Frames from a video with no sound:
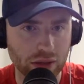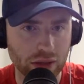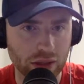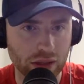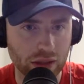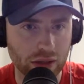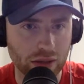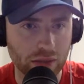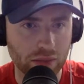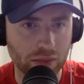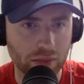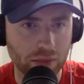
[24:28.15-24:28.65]

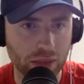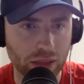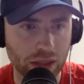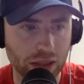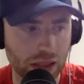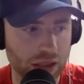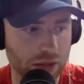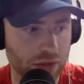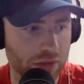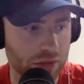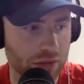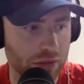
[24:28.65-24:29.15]

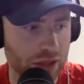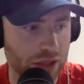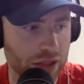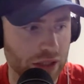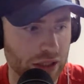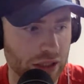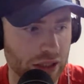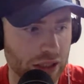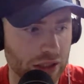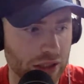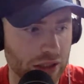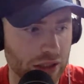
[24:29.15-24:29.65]
Apparently you're
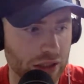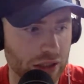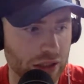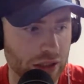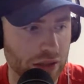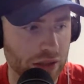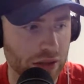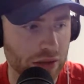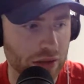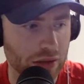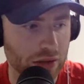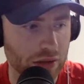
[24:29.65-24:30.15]

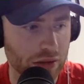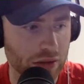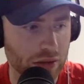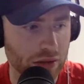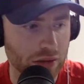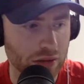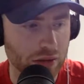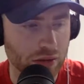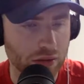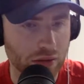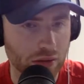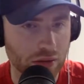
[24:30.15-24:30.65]
reconnecting.
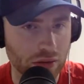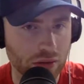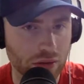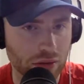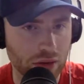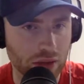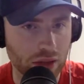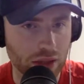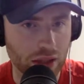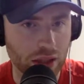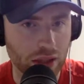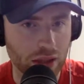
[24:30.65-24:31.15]

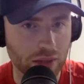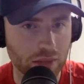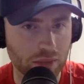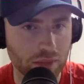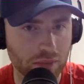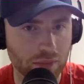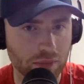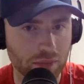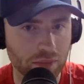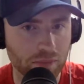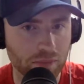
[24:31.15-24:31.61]
So